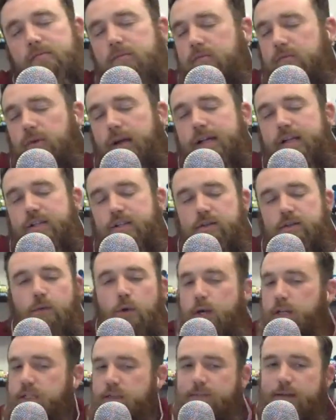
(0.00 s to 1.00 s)
raised their
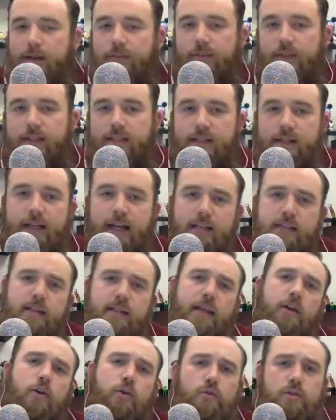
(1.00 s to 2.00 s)
voice about this and asked
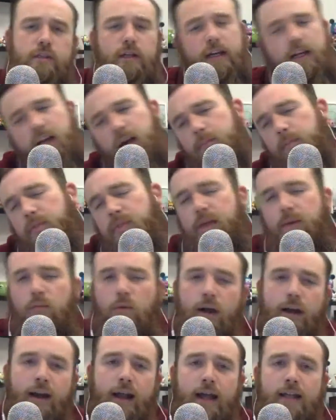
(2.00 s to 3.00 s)
like who's going to come with it and
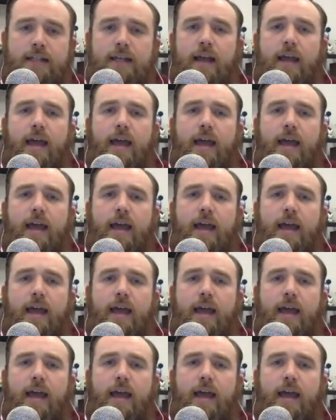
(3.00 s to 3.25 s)
whatnot,